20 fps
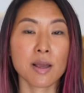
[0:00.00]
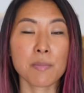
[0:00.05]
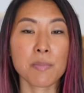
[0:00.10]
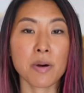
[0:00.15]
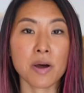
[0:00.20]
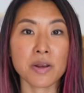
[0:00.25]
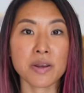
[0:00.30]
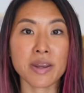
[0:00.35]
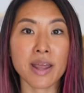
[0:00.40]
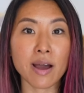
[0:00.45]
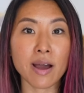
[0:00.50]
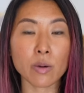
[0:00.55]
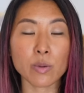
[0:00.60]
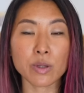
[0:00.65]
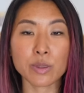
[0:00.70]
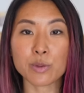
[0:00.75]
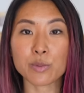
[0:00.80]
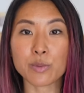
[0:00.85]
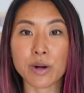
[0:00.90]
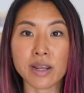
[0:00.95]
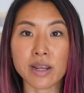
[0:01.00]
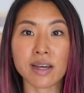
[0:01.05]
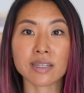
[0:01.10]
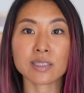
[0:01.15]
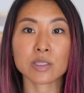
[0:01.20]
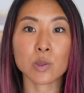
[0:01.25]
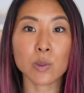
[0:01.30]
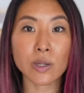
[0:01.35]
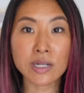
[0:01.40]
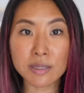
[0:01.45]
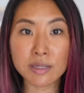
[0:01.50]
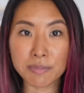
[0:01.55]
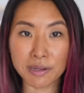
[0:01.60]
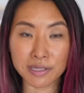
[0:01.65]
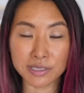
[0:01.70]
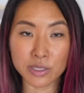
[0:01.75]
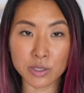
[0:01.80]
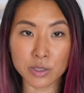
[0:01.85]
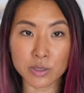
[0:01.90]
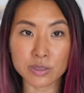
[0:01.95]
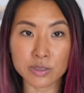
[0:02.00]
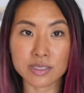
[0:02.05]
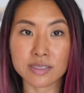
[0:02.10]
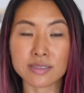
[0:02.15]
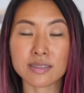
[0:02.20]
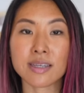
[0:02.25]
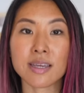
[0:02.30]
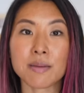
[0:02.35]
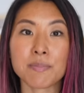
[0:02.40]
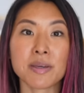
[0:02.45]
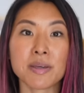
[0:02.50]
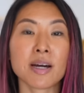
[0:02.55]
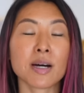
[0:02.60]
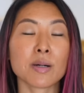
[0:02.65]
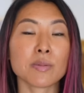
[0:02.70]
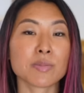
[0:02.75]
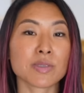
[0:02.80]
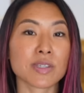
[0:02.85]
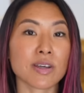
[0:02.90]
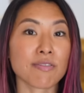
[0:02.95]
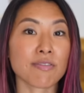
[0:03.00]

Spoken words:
But now with the rate at 20 pesos, it becomes